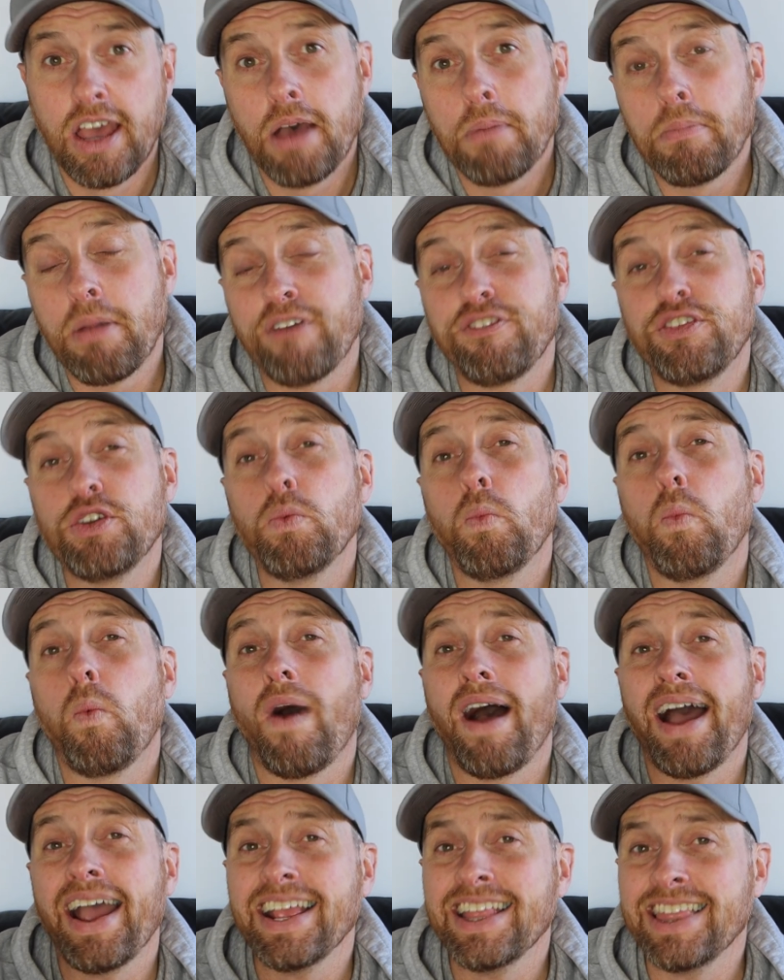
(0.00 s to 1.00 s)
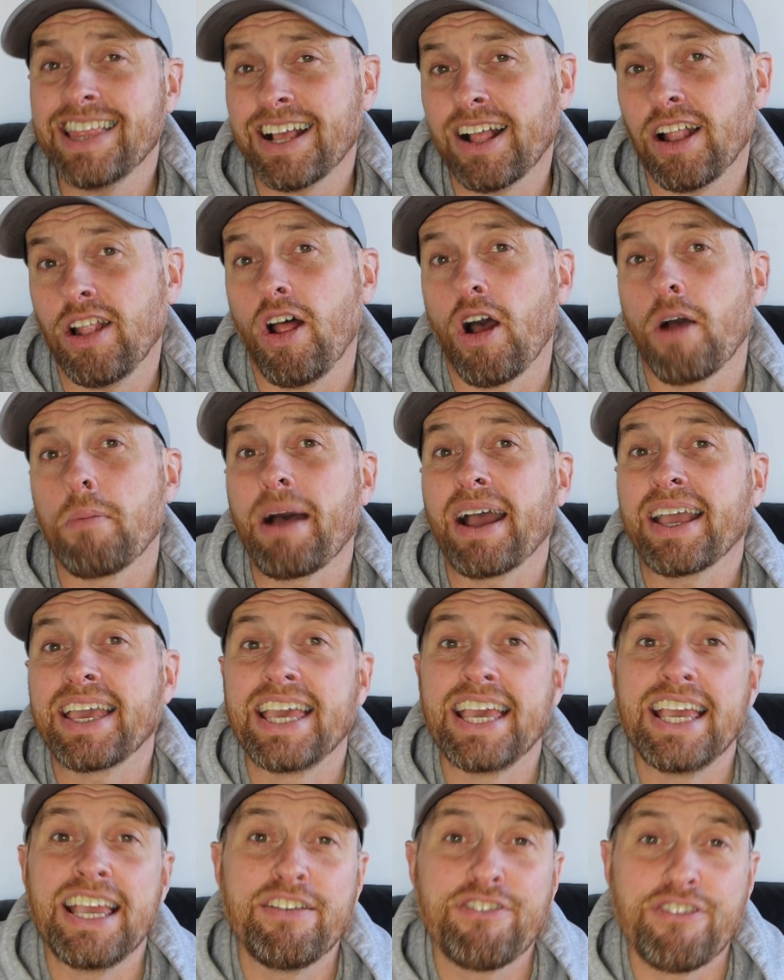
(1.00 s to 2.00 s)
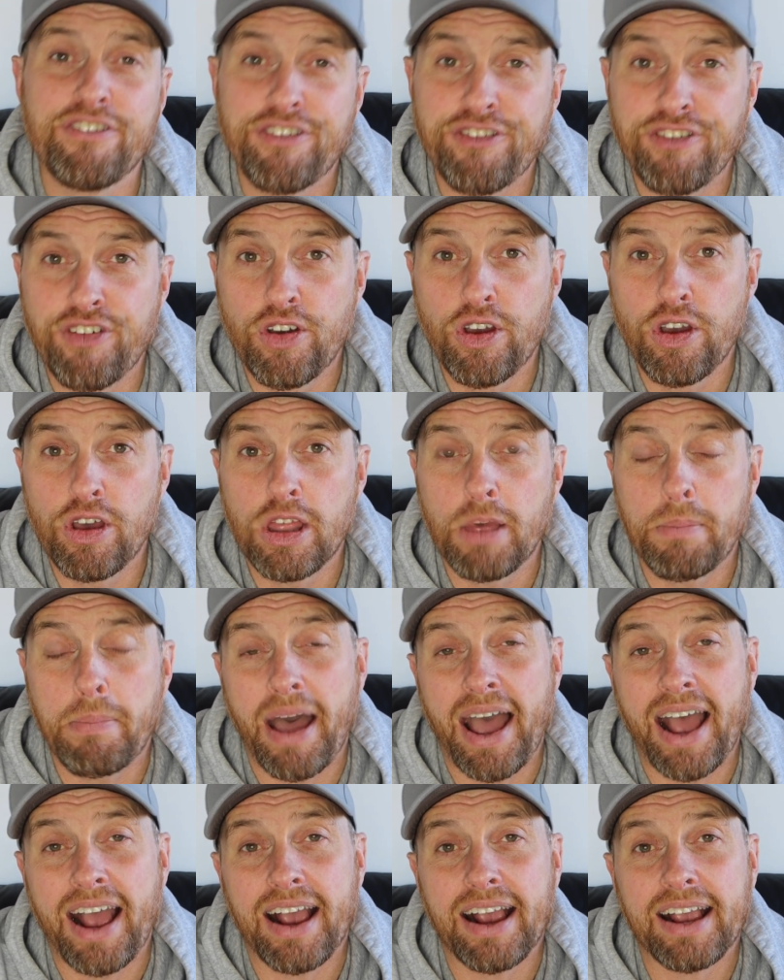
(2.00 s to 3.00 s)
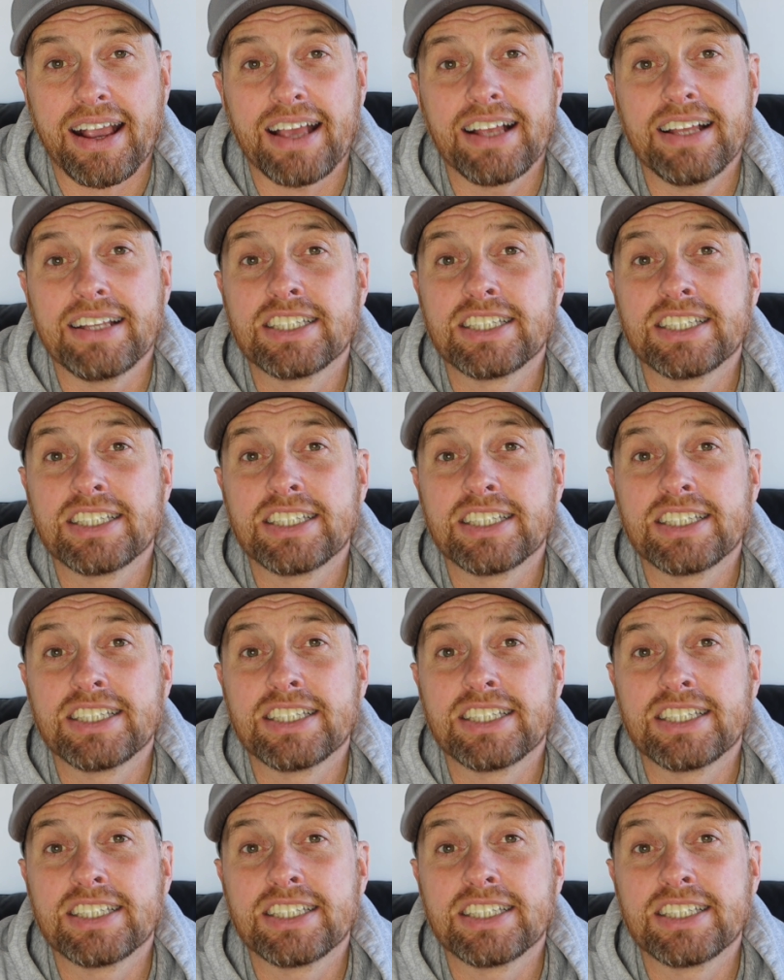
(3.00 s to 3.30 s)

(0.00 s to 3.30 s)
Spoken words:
But if you wind the clock back even further back